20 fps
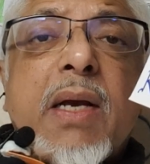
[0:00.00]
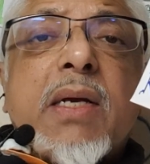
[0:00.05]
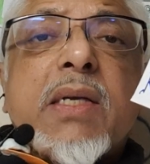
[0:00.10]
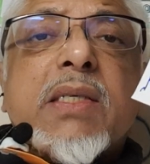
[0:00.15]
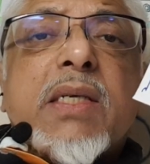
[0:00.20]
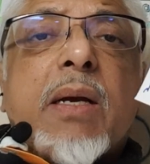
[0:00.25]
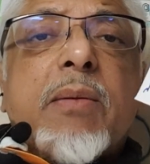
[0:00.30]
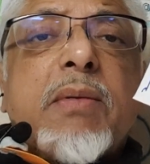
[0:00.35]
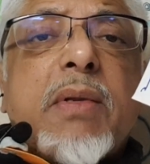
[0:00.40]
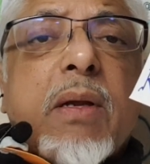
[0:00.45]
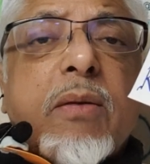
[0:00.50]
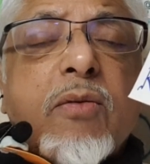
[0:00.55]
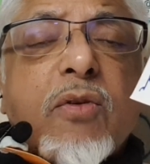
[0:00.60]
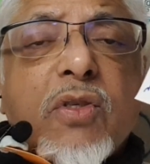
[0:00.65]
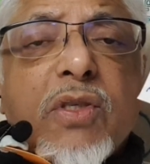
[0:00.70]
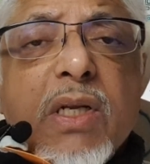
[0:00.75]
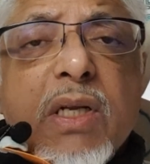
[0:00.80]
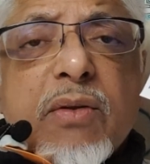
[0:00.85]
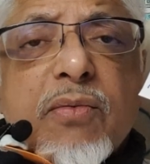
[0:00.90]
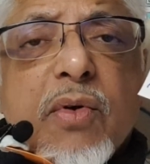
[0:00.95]
Sometimes you're
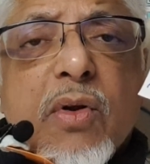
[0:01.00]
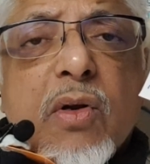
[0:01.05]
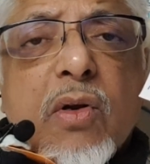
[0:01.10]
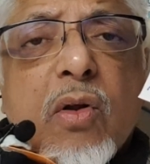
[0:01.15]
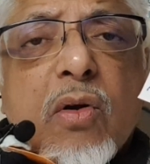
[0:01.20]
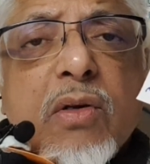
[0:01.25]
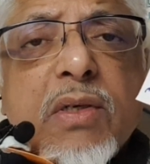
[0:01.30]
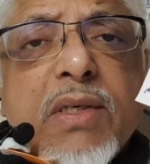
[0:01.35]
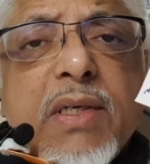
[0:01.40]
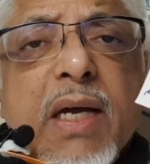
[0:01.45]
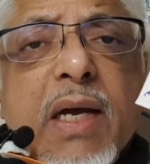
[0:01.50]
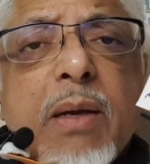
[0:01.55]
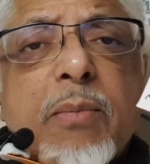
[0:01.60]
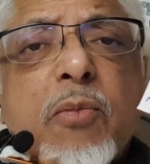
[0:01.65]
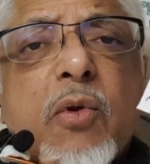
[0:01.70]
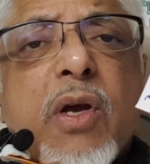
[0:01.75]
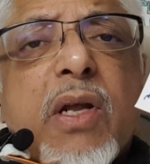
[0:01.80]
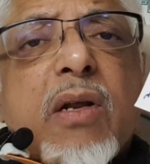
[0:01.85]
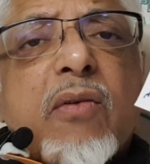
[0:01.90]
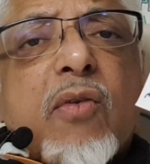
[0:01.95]
sitting for a long time,
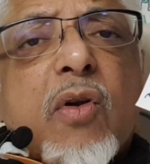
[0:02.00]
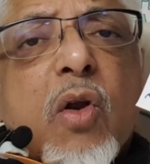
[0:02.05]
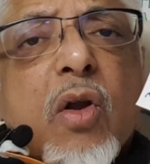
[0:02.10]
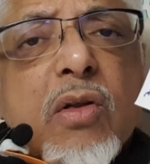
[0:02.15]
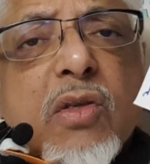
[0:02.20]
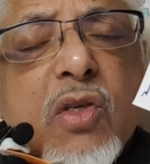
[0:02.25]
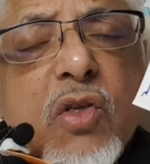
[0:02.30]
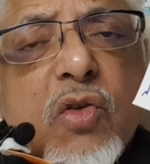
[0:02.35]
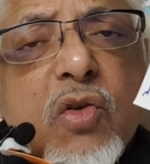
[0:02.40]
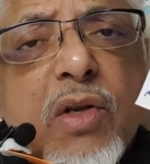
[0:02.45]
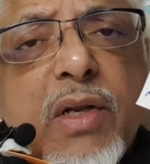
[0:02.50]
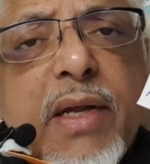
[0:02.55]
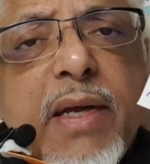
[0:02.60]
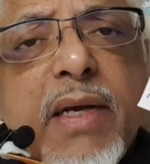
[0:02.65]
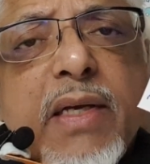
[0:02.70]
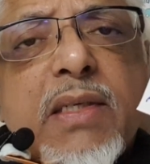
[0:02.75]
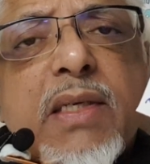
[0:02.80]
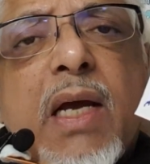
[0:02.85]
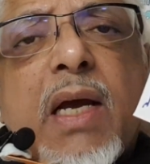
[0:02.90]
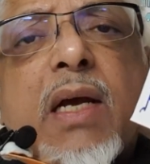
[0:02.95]
you had a clot in your
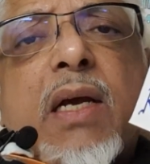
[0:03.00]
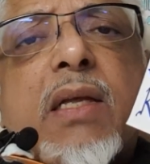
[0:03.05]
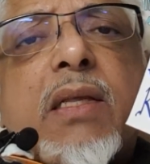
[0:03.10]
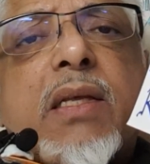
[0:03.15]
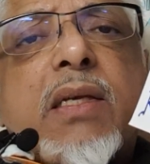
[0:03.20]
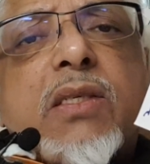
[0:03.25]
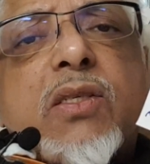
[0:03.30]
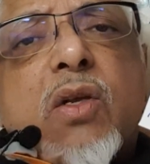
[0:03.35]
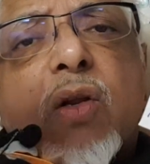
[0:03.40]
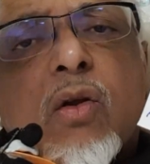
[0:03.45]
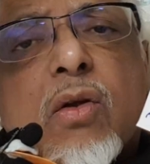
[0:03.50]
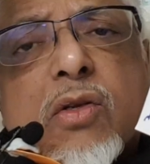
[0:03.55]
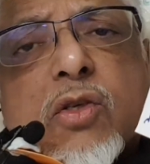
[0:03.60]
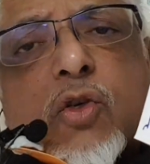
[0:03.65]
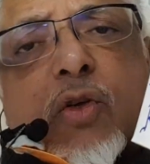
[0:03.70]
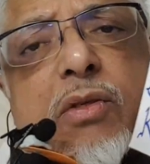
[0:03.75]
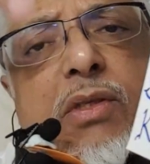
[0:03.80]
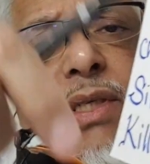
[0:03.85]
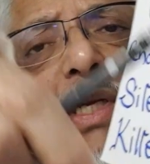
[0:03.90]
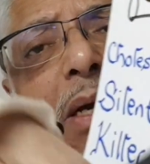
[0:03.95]
legs. This clot
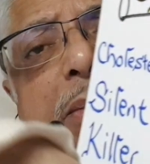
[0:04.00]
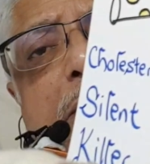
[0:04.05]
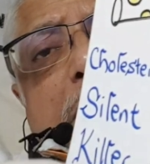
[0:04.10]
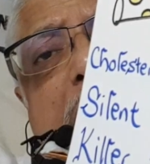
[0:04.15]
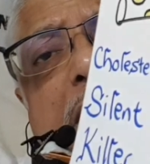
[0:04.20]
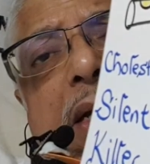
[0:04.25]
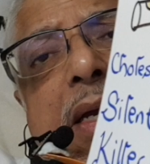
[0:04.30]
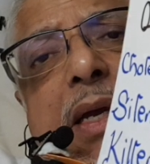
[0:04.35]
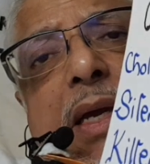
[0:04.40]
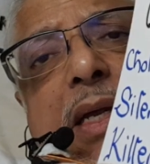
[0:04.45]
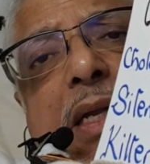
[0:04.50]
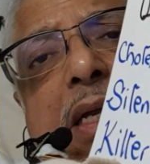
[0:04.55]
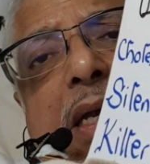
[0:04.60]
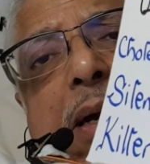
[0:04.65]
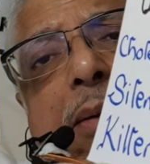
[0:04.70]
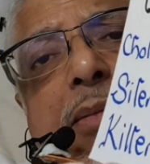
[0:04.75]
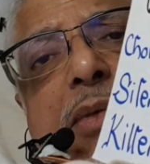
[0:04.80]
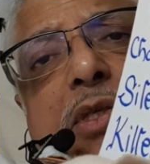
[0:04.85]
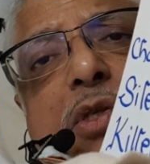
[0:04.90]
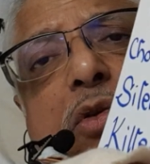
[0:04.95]
shoots up, it
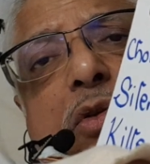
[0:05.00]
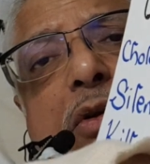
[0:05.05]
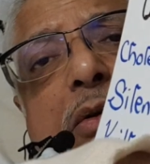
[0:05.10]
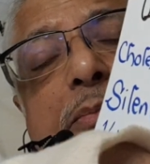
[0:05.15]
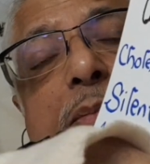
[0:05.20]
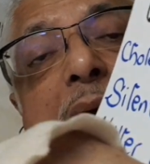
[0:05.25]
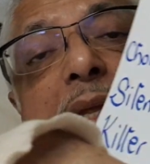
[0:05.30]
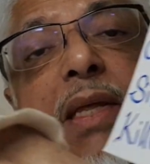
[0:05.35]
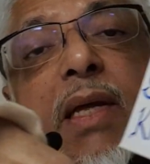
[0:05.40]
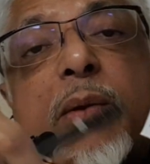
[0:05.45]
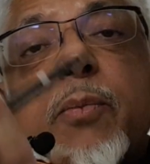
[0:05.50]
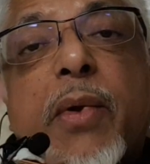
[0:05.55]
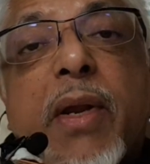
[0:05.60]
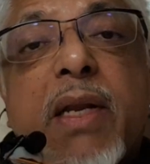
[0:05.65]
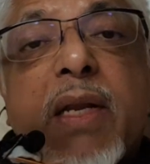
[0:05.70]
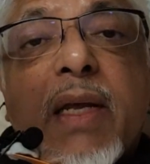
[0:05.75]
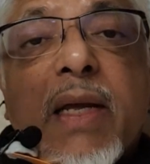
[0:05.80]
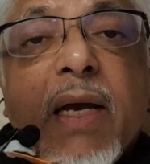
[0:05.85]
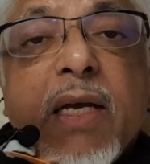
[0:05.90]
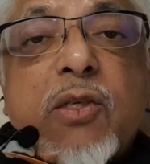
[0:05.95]
comes through, but then when
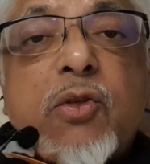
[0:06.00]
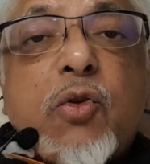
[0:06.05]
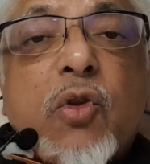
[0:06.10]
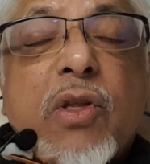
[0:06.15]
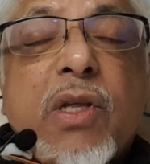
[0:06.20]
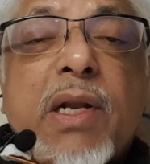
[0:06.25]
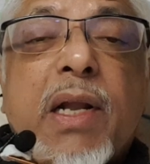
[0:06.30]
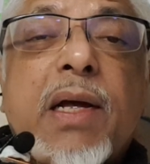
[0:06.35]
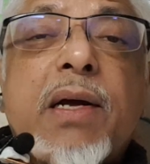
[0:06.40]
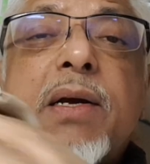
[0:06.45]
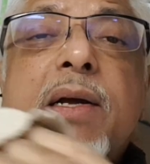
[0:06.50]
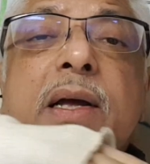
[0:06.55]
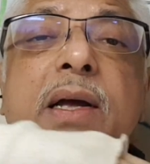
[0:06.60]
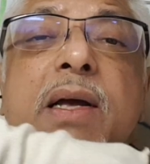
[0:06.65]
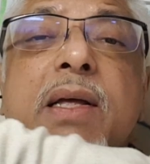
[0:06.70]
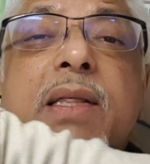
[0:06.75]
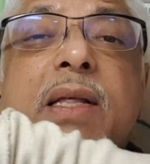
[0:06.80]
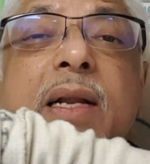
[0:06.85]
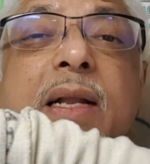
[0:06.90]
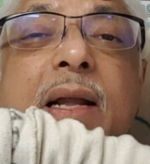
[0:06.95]
it gets to the
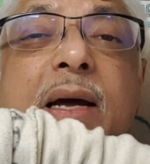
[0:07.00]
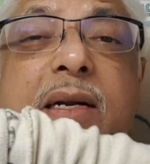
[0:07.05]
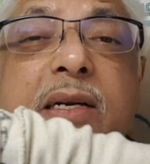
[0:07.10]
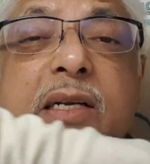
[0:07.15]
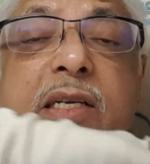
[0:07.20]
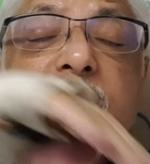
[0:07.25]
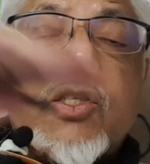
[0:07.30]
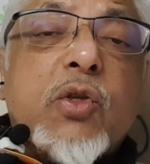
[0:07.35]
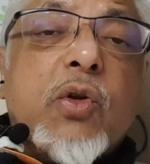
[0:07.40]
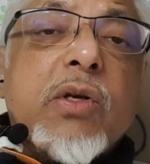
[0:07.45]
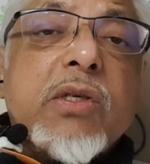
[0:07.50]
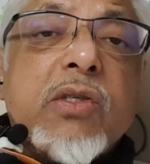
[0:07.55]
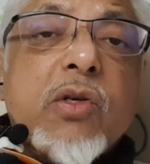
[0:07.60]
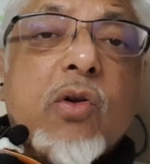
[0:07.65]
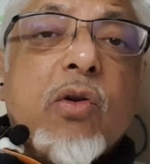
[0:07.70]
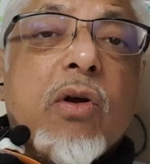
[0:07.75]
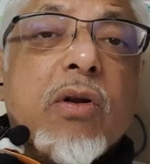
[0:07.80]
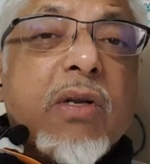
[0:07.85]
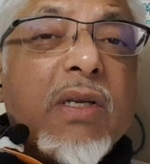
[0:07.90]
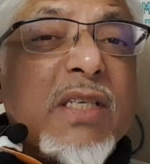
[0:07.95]
lung destroys the
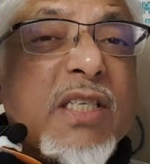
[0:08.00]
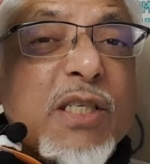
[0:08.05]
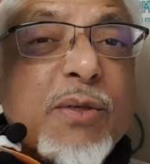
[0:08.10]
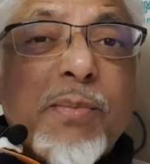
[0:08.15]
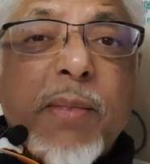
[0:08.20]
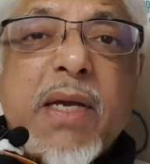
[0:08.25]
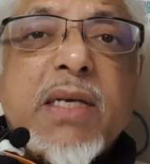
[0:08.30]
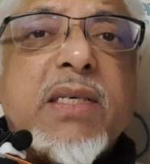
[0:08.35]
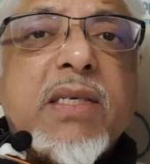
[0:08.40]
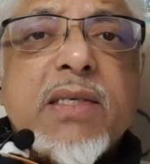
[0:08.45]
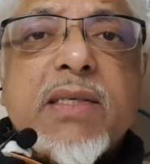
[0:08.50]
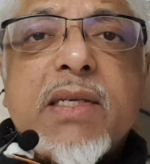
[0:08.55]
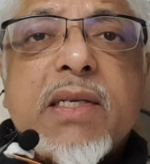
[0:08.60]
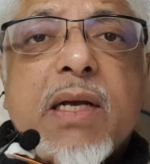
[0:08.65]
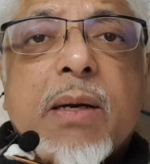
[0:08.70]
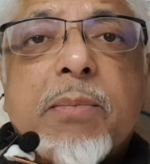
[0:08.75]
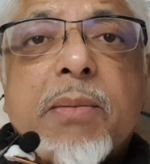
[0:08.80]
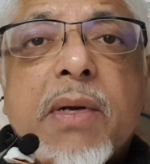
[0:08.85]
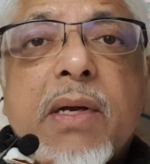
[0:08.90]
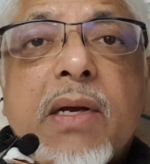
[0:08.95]
clot. It smashes it
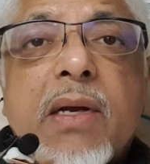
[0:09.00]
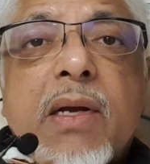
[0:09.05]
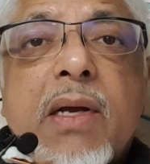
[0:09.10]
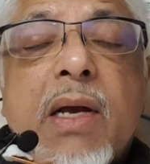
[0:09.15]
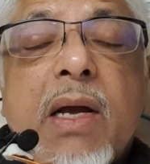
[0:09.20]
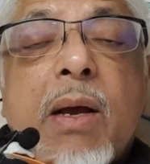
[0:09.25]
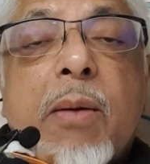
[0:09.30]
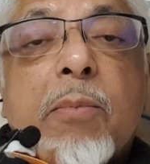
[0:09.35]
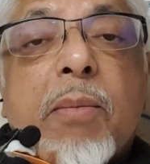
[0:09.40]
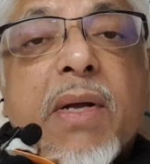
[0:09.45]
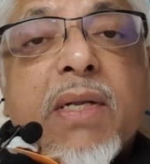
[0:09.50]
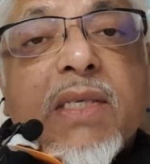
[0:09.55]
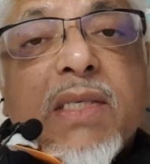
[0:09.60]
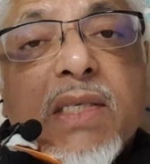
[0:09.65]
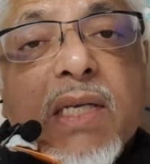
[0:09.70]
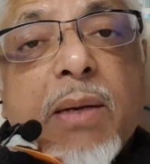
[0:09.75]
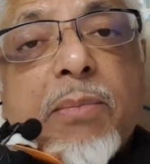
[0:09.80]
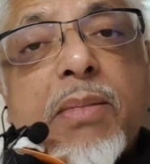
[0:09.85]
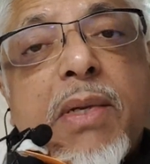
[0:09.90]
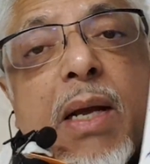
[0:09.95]
up. But
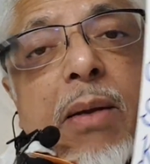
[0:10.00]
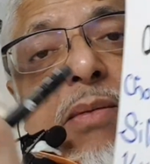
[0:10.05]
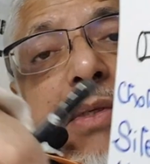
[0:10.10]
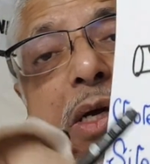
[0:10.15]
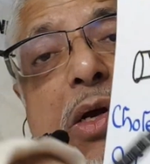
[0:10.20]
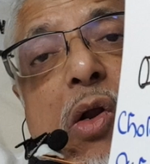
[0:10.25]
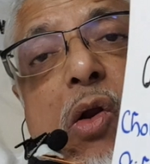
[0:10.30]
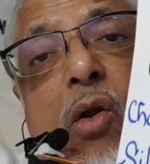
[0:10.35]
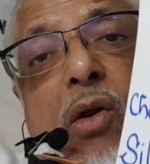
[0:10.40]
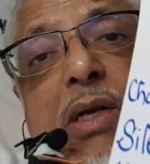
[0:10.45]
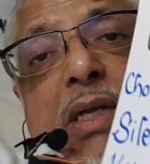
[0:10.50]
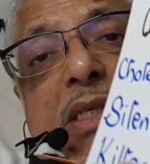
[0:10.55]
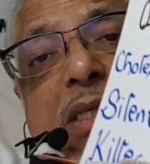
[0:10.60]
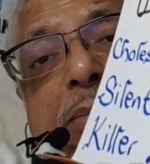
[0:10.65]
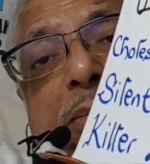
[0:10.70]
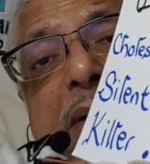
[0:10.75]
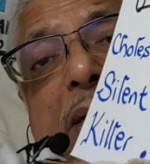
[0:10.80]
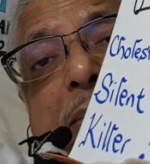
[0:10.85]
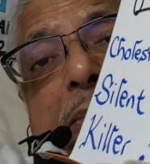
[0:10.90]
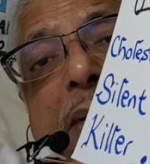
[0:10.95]
sometimes the clot is a
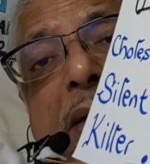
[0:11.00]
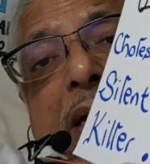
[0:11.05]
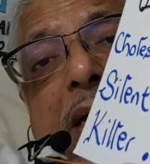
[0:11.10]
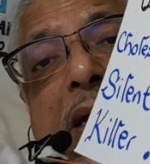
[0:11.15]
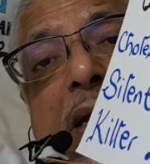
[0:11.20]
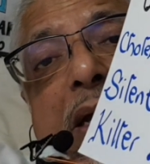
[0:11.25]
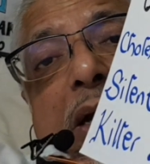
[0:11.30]
bit big.